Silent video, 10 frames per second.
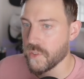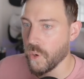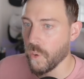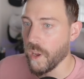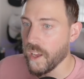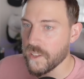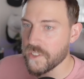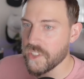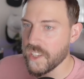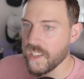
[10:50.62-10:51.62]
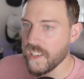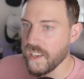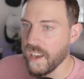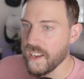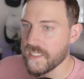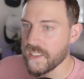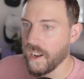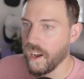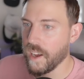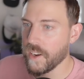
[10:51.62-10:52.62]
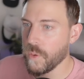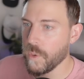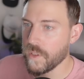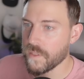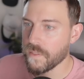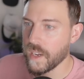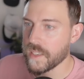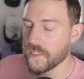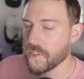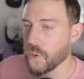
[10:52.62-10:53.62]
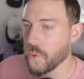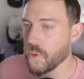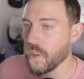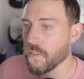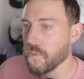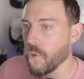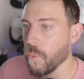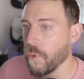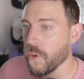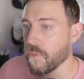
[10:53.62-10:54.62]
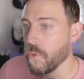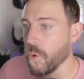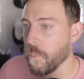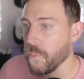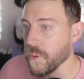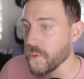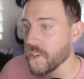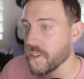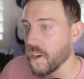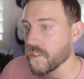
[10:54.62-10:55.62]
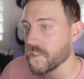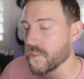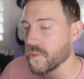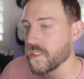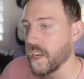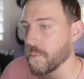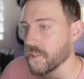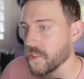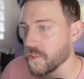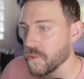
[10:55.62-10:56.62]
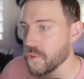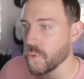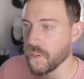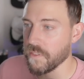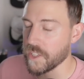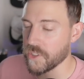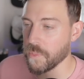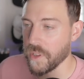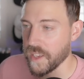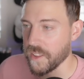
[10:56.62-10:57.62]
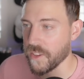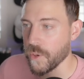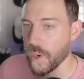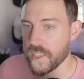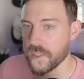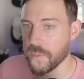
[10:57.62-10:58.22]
So LGES and Honda will invest a total of $4.4 billion to establish a new joint venture plant in the US.